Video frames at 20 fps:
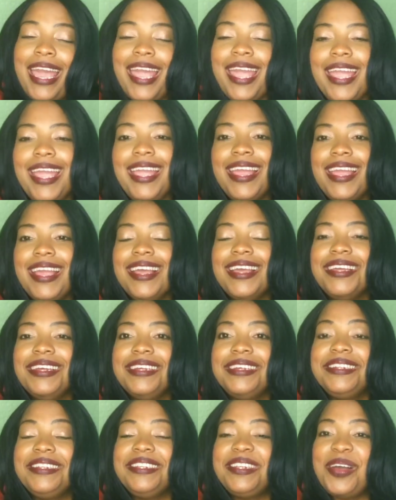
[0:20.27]
Okay,
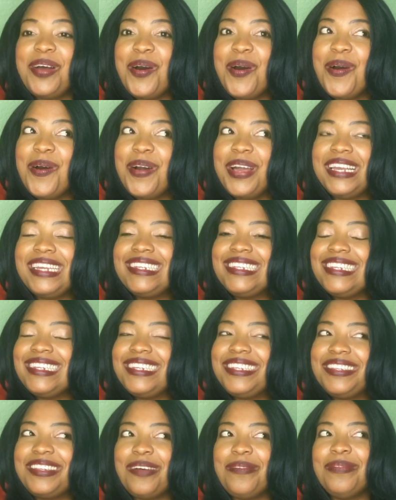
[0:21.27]
so is
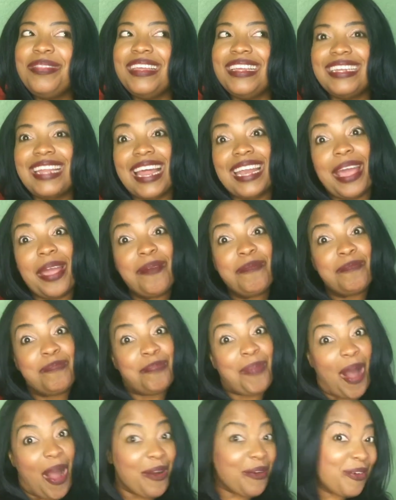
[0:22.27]
it something that
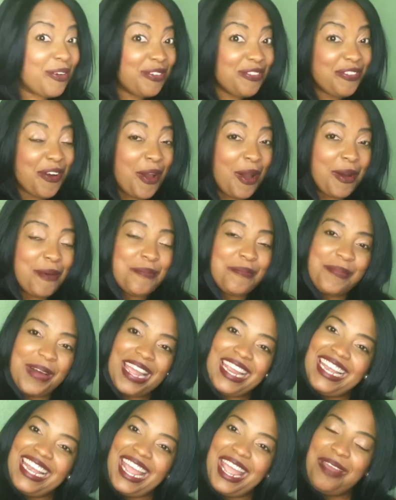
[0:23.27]
I borrowed from
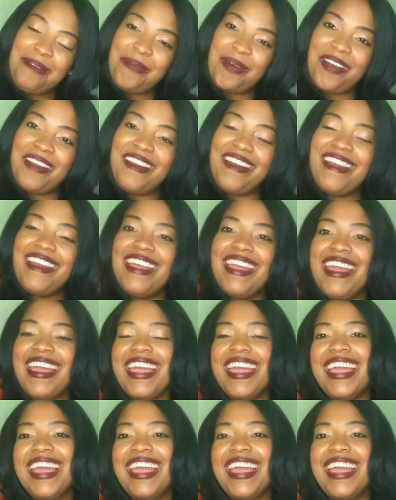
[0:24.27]
my neighbor?